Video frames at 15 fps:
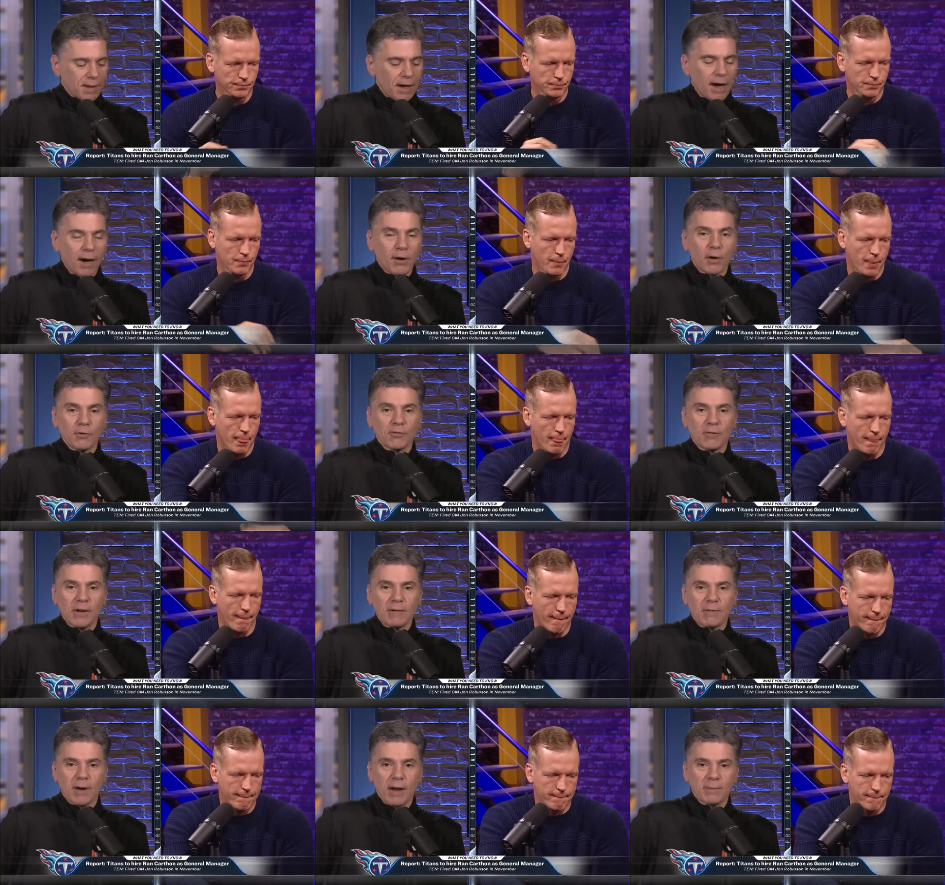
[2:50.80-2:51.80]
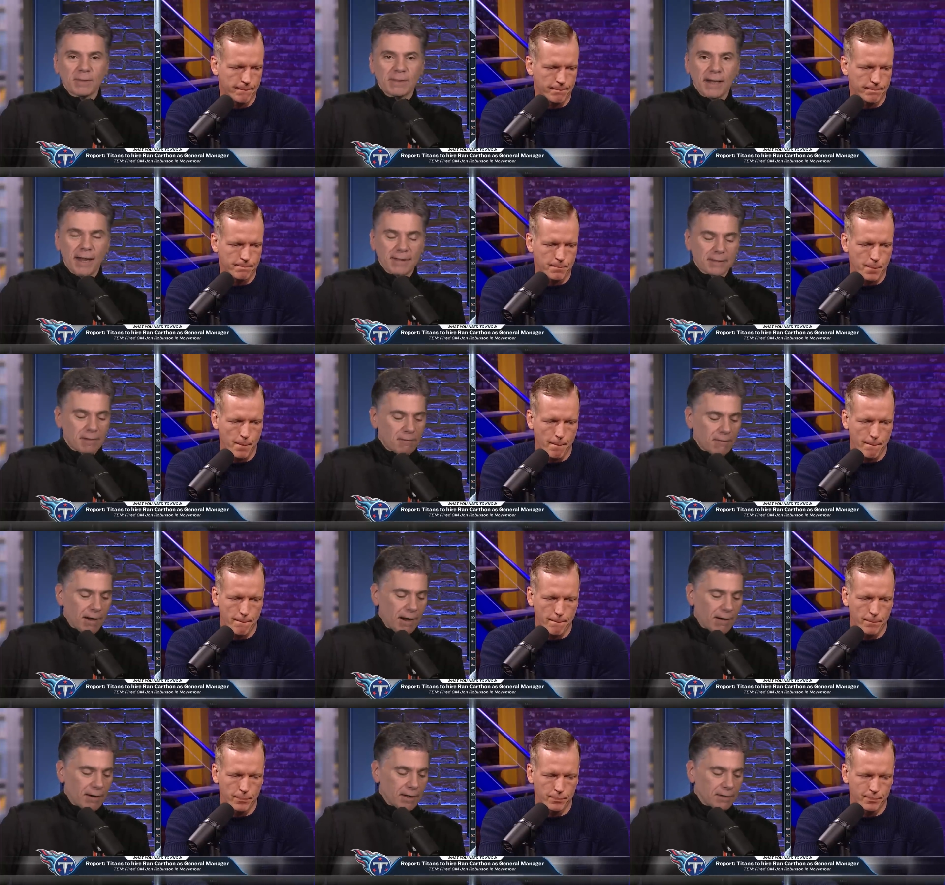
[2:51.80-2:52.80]
Speaker 1: Our old friend Rob Stats
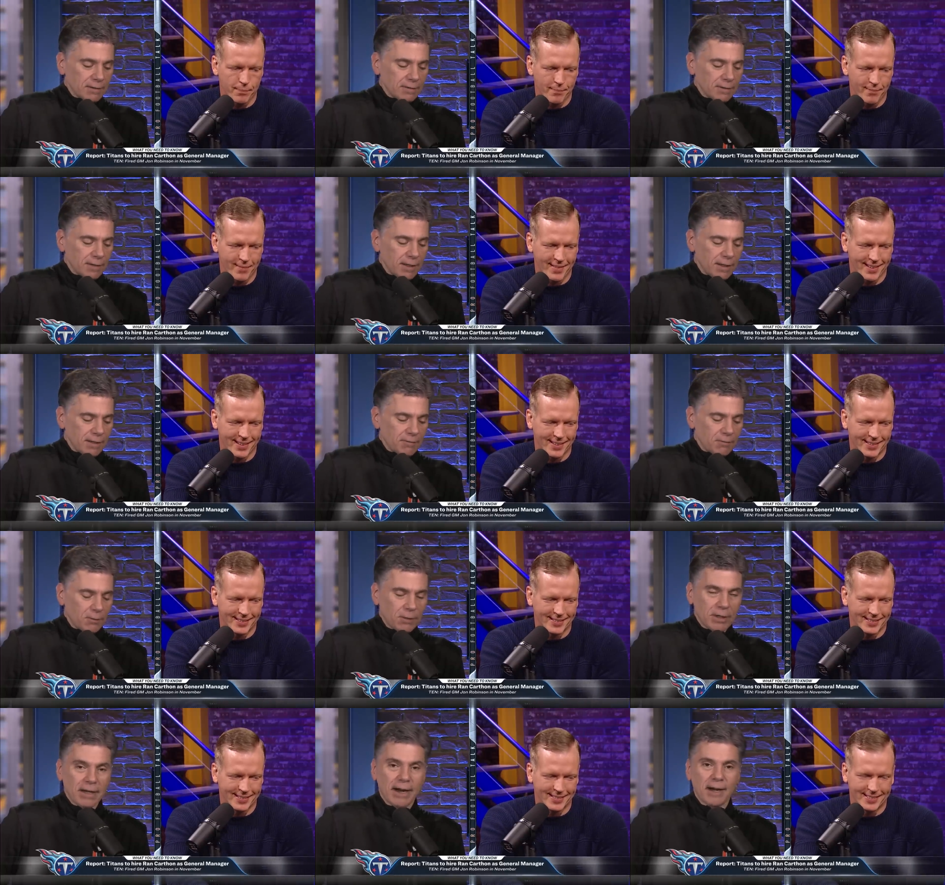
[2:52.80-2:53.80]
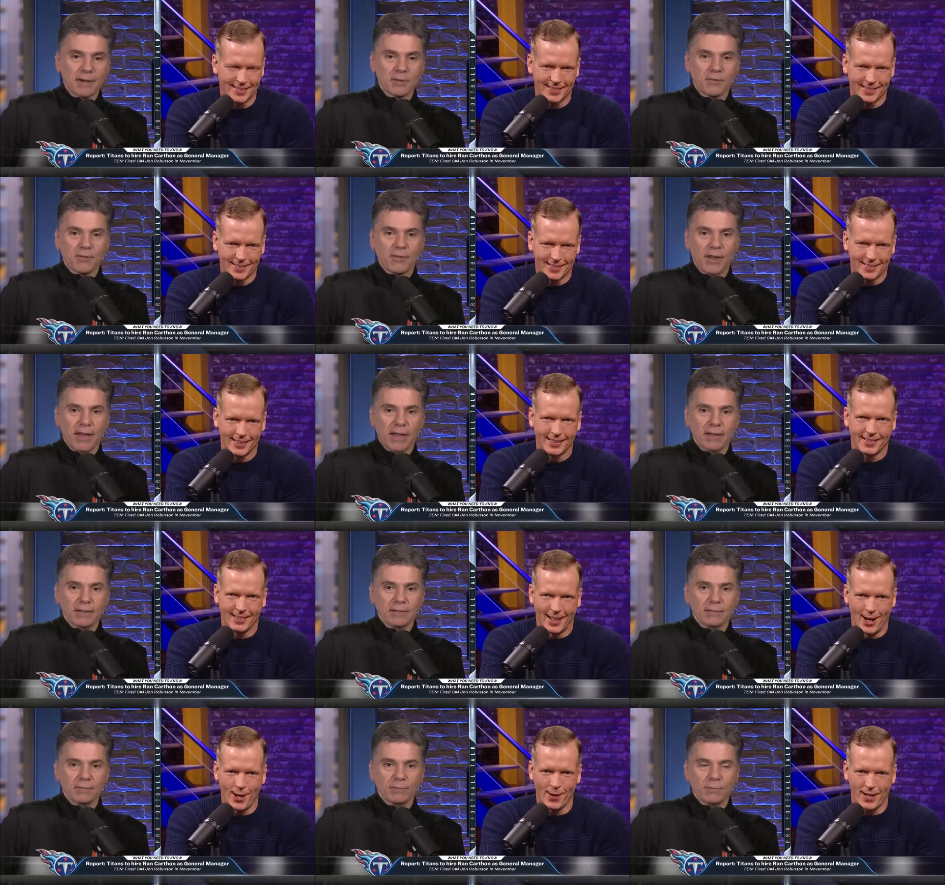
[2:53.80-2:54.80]
Guerrera, a 49ers fan.
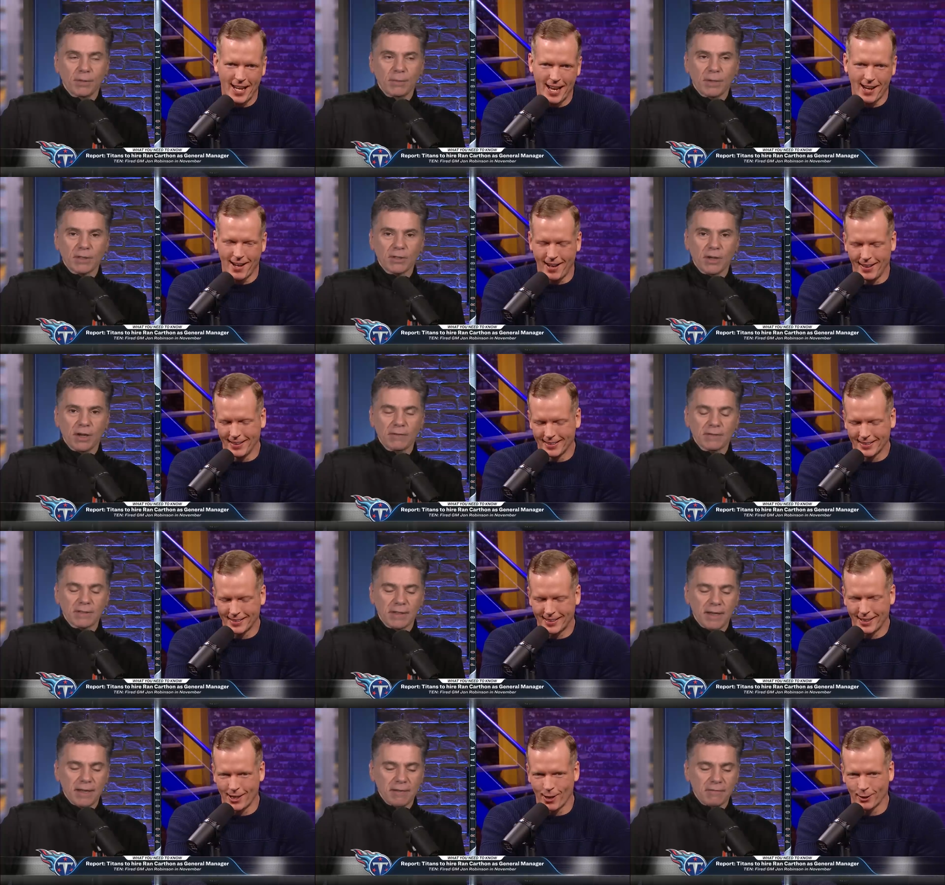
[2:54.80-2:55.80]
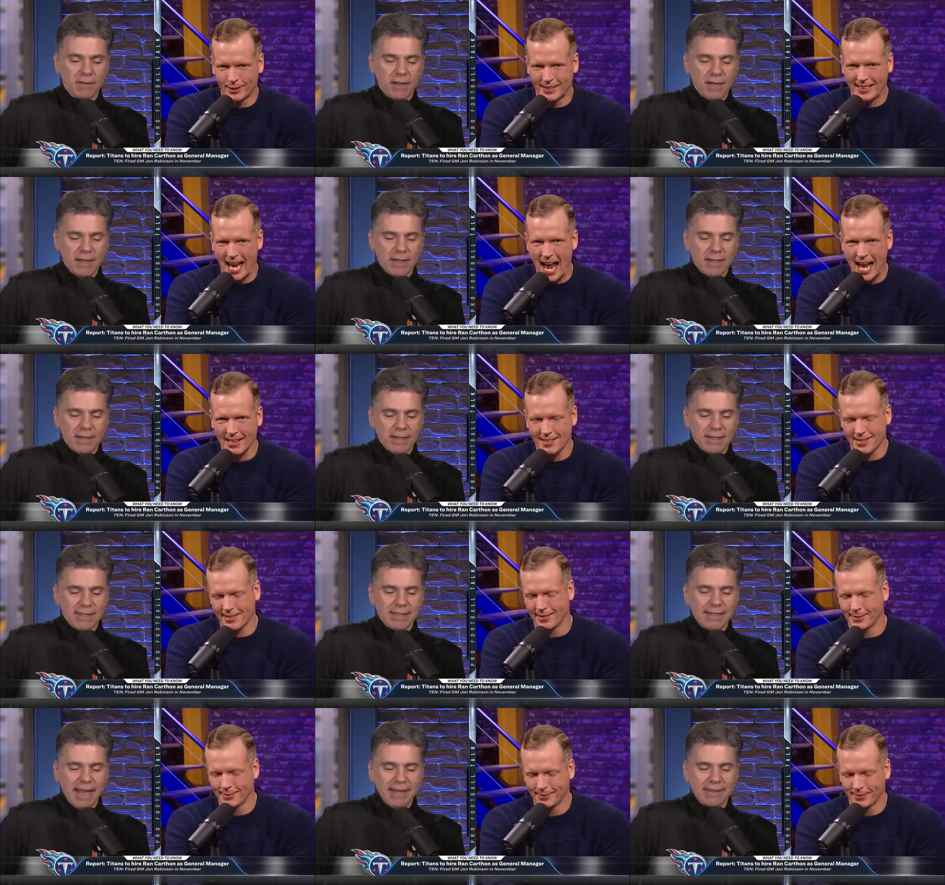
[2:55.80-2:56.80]
Oh, yeah. all of his life. That old Stats.
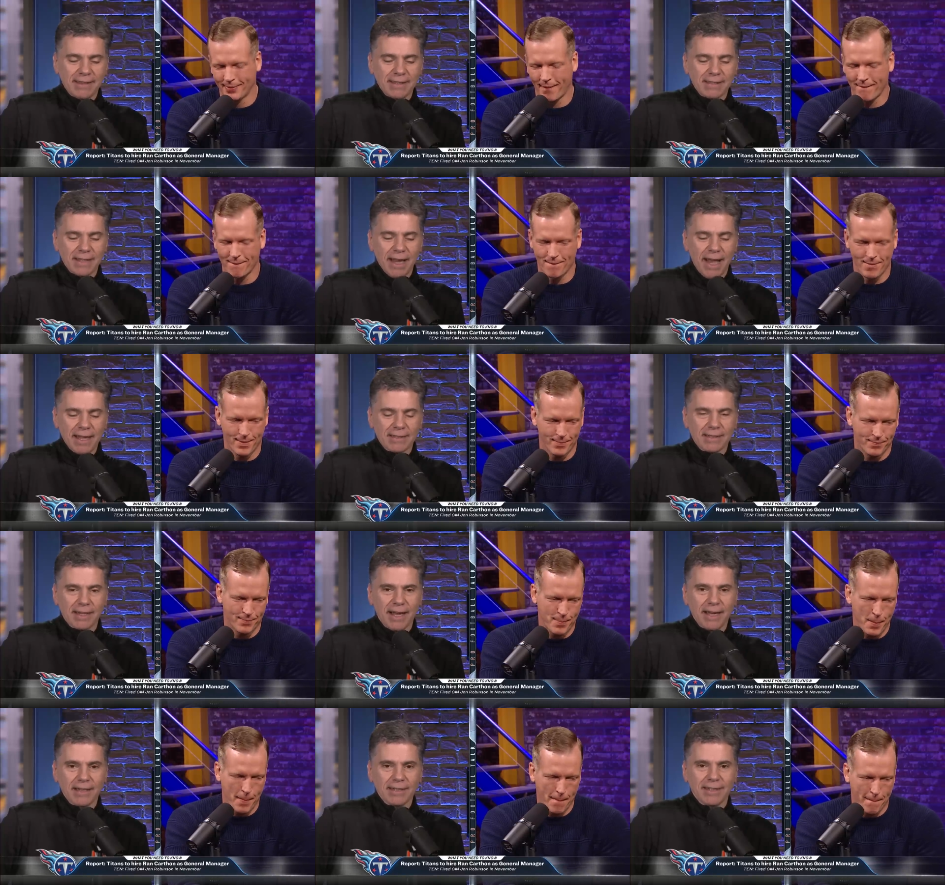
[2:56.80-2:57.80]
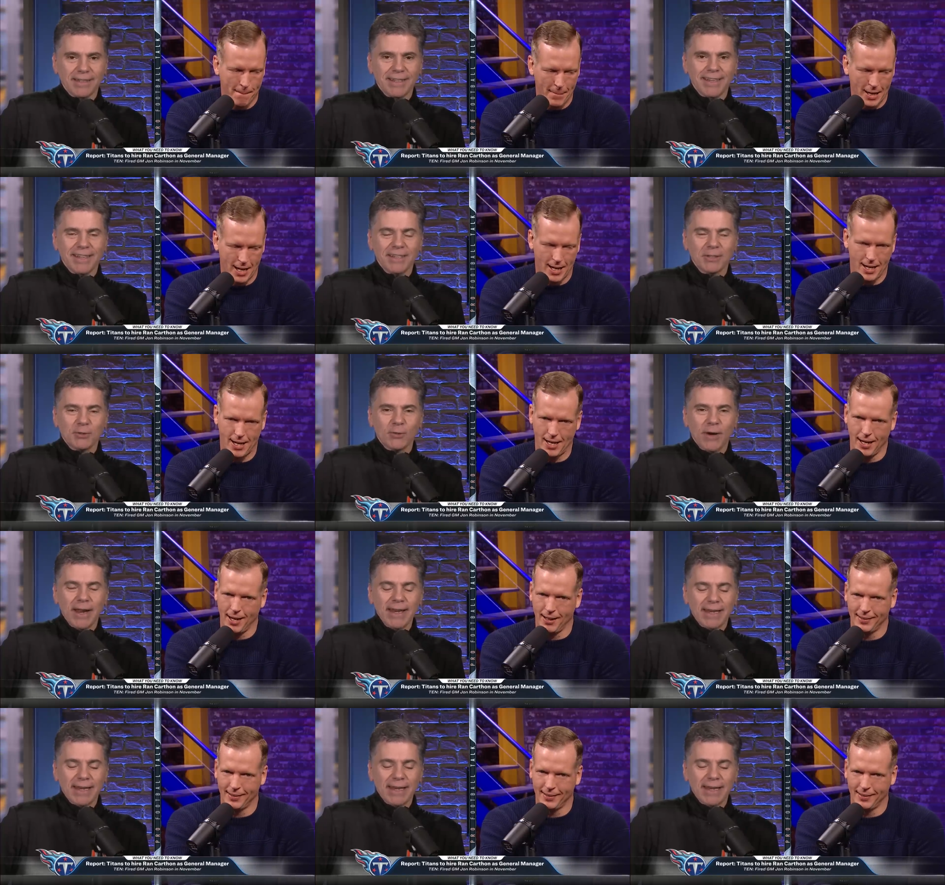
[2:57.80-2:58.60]
Sent this last night. Ah. Trey